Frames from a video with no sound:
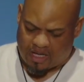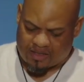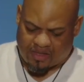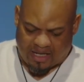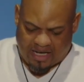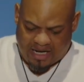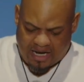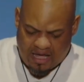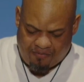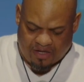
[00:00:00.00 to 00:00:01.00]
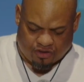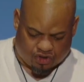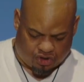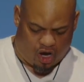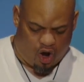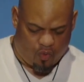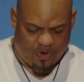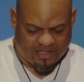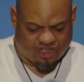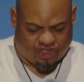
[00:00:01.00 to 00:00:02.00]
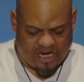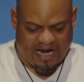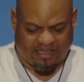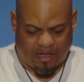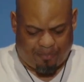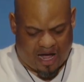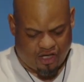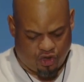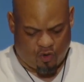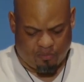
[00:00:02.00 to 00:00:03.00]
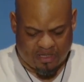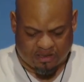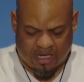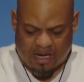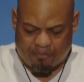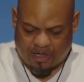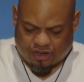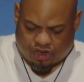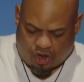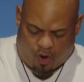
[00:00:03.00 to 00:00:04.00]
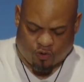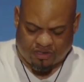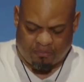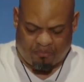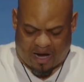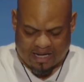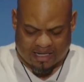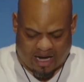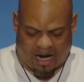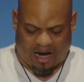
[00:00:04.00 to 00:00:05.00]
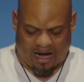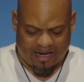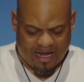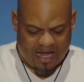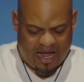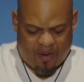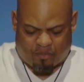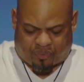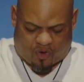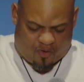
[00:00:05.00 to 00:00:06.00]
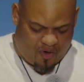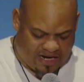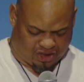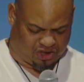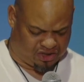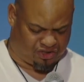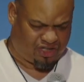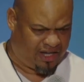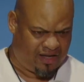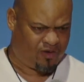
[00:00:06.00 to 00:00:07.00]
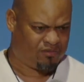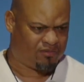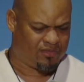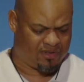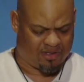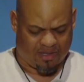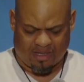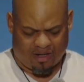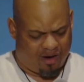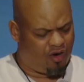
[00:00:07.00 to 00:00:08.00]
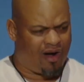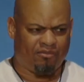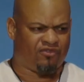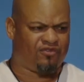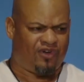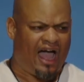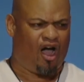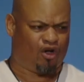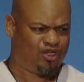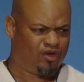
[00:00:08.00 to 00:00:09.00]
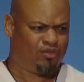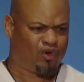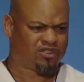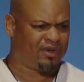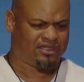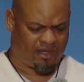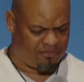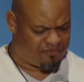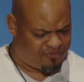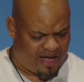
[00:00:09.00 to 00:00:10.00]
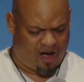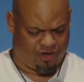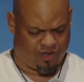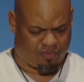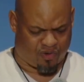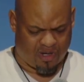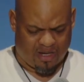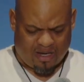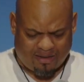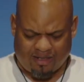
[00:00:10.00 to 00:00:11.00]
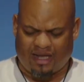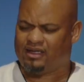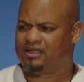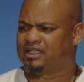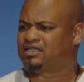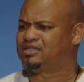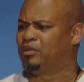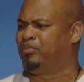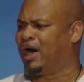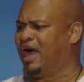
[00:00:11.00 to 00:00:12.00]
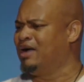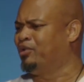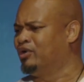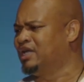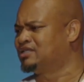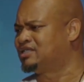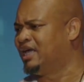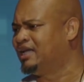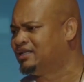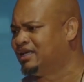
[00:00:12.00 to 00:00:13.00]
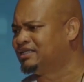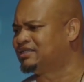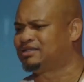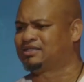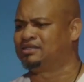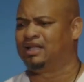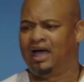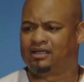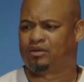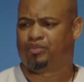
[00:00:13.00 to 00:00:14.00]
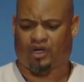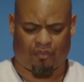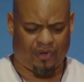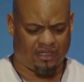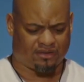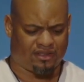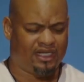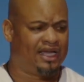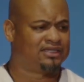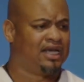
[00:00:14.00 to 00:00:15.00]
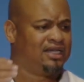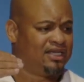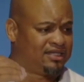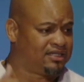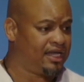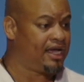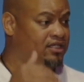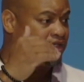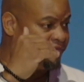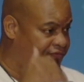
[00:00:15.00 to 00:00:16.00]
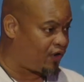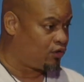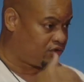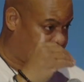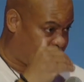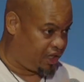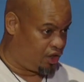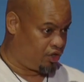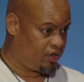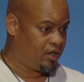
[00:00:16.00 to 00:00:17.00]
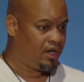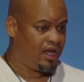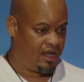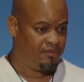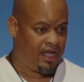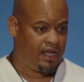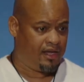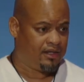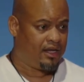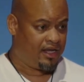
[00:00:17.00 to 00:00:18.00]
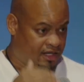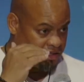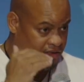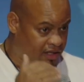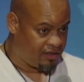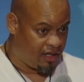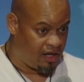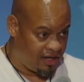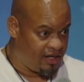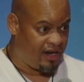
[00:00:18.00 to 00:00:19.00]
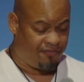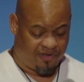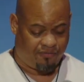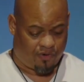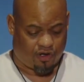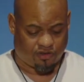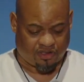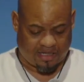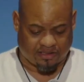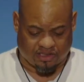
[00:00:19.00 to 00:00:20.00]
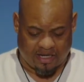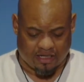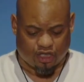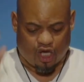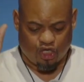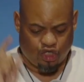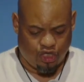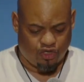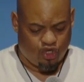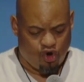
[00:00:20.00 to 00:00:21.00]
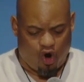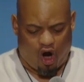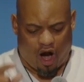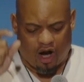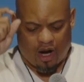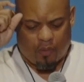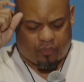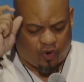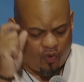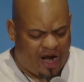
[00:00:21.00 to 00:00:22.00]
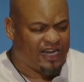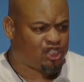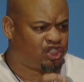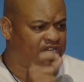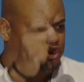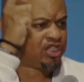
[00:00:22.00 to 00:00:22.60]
the living stone rejected by humans, but chosen by God and precious to him. Oh, I'm valuable. Somebody say, I'm valuable. And, this is the Bible that said this. This is not the book of Pastor DS. This is actually First Peter, amen, in the, in the uh, NIV version that says, you, you are precious